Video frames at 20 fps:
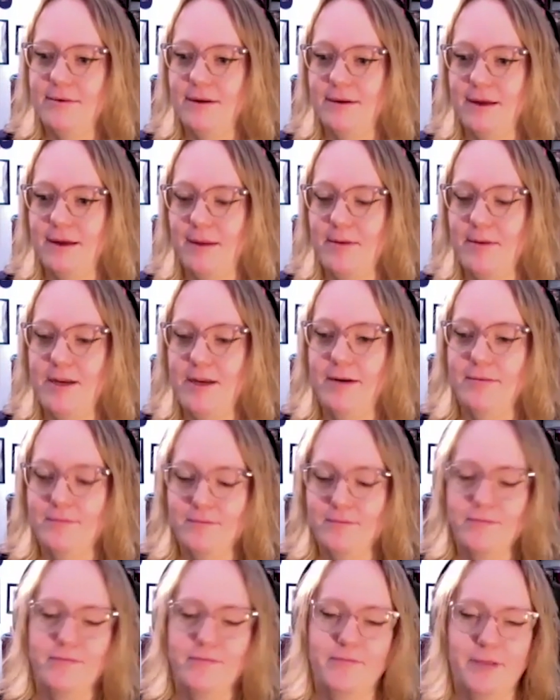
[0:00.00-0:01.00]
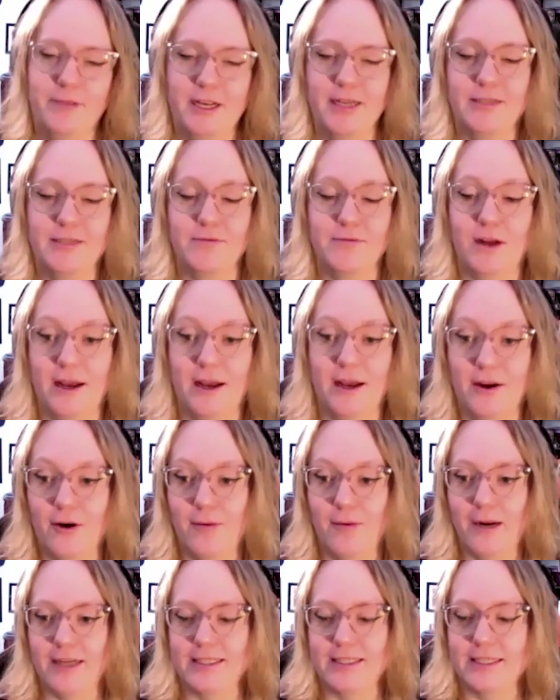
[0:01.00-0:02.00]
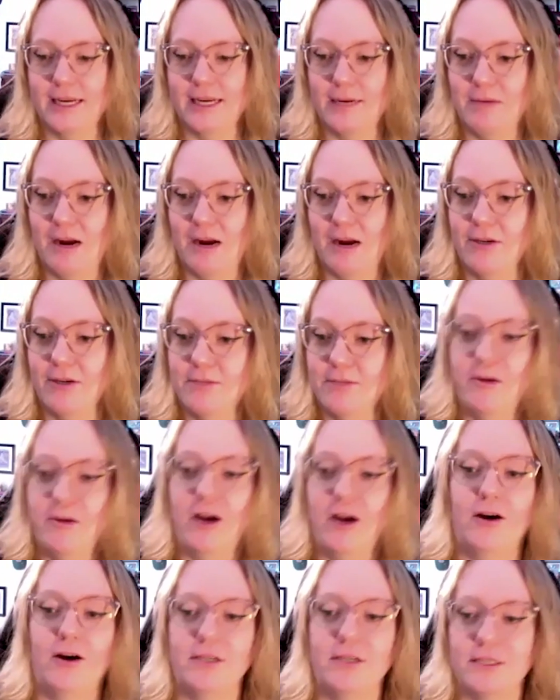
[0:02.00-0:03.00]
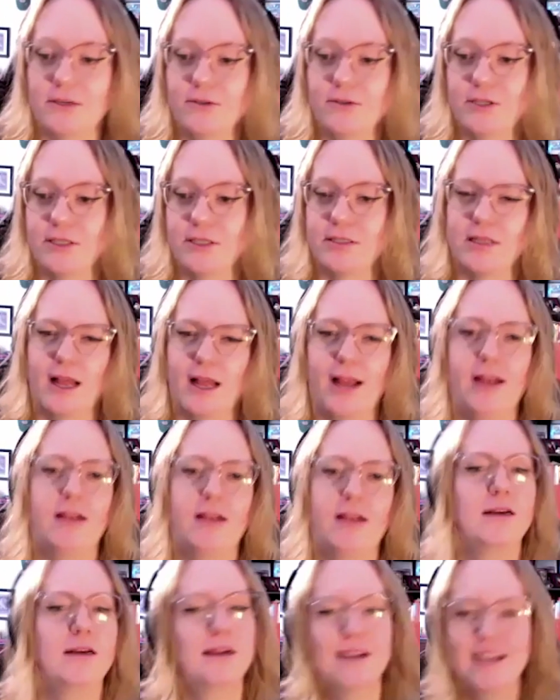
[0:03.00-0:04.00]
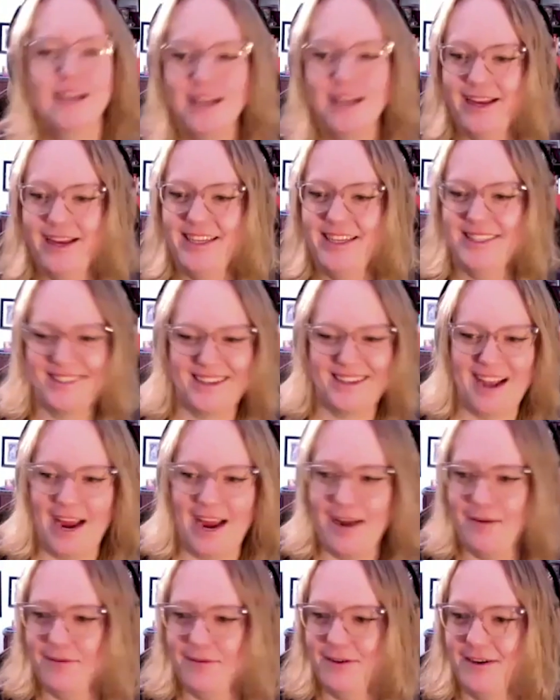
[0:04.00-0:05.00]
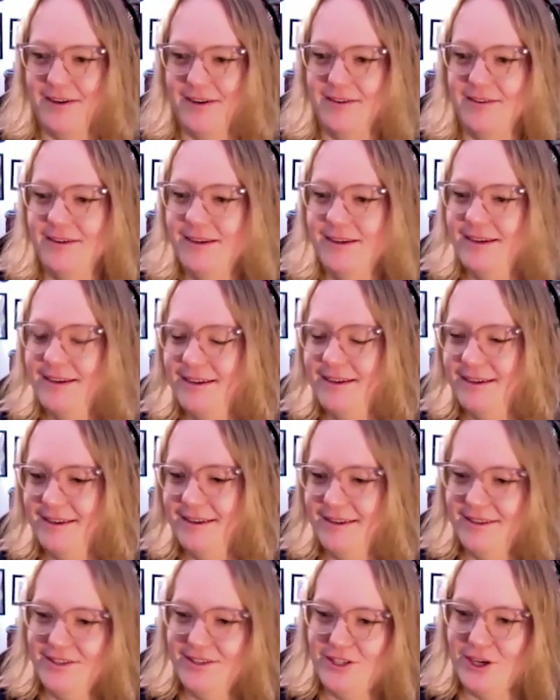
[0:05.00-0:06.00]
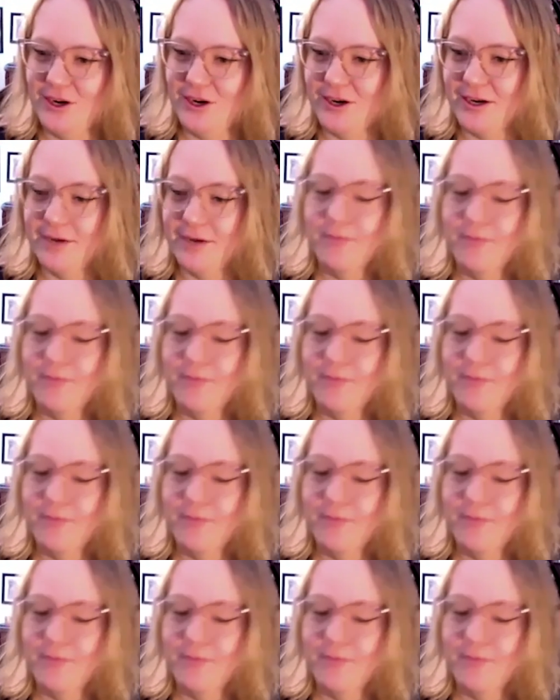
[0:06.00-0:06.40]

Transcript: I mean, because of what I know about his snake powers, but also just like, he's kind of a jerk.